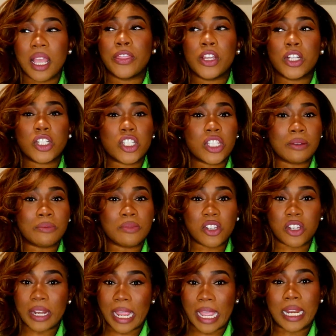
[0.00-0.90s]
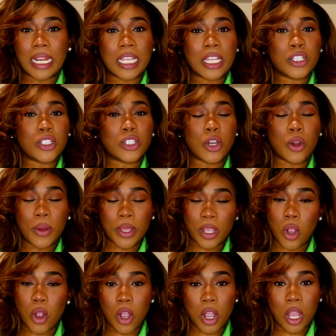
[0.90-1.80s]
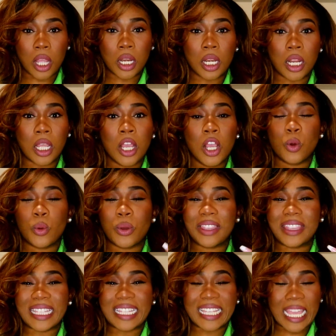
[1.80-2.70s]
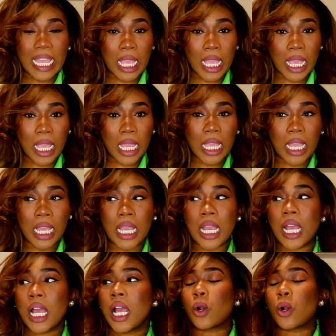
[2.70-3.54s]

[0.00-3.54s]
There's some shenanigans going on with the king.